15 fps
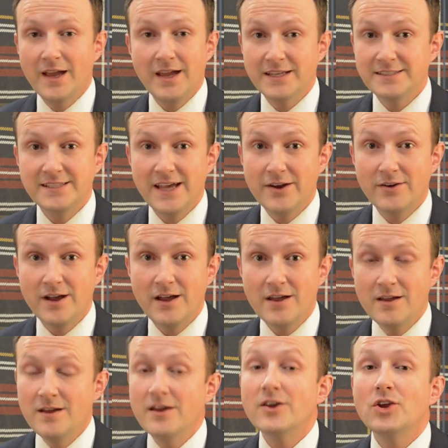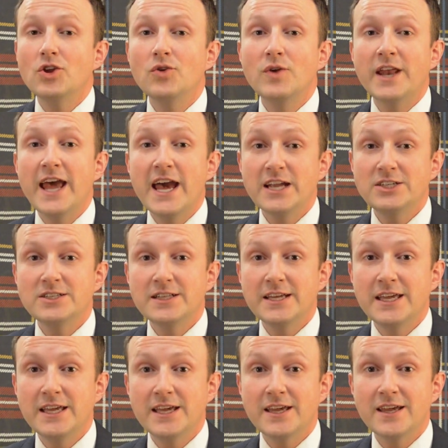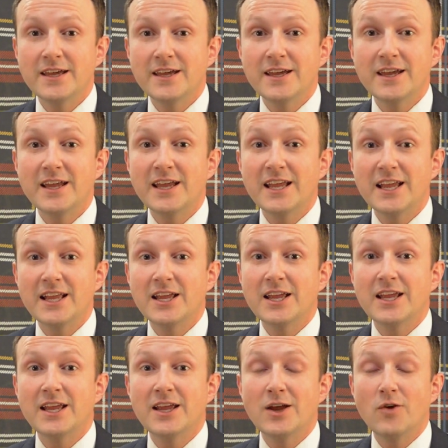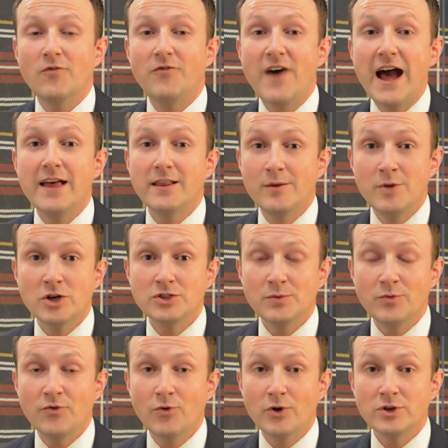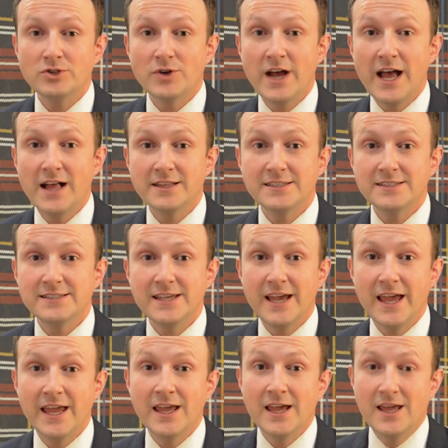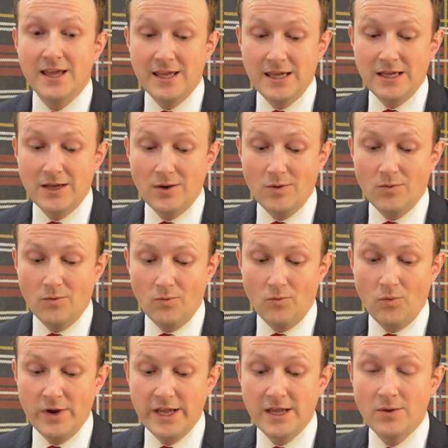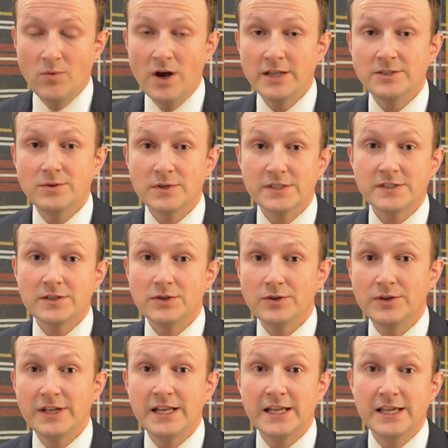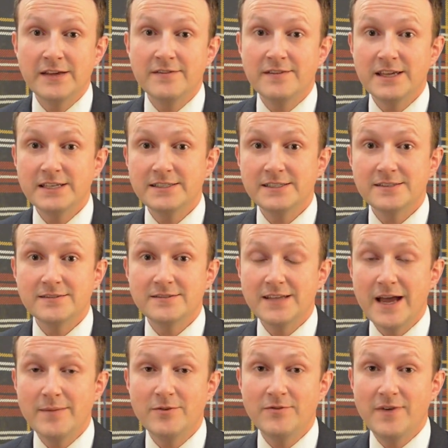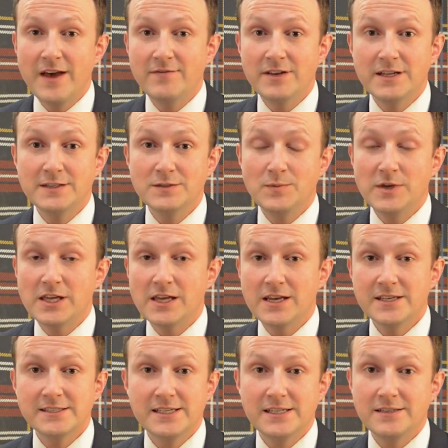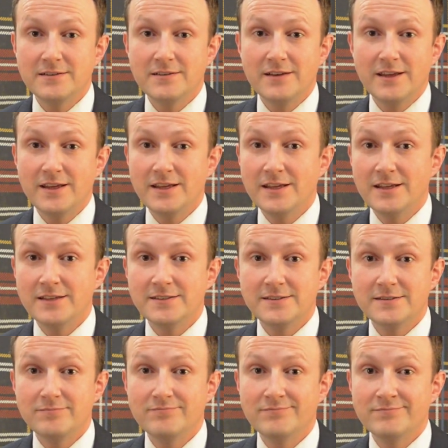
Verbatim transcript: et cetera, you can actually file a motion before trial to say, we want to exclude any of this type of evidence because it is,